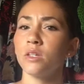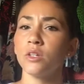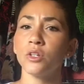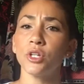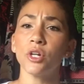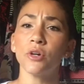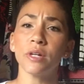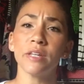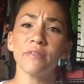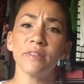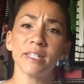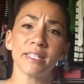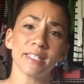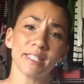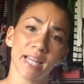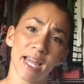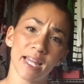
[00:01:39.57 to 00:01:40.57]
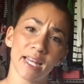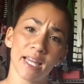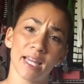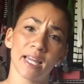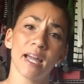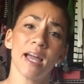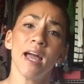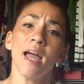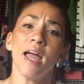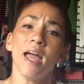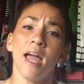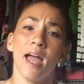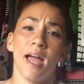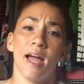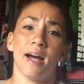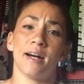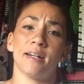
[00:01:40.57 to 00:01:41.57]
even in dating,
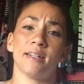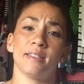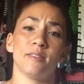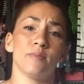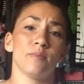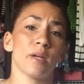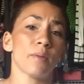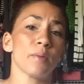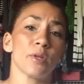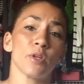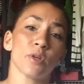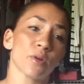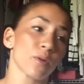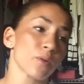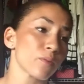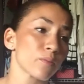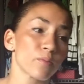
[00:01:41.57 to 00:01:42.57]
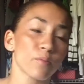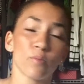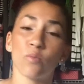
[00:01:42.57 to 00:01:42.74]
and maybe you're